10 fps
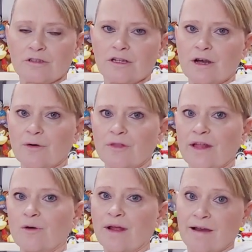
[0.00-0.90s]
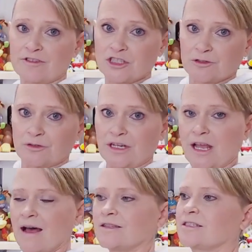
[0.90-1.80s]
They don't have children
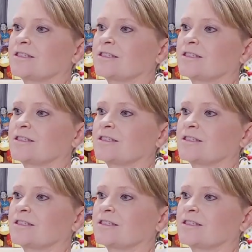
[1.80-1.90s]
yet,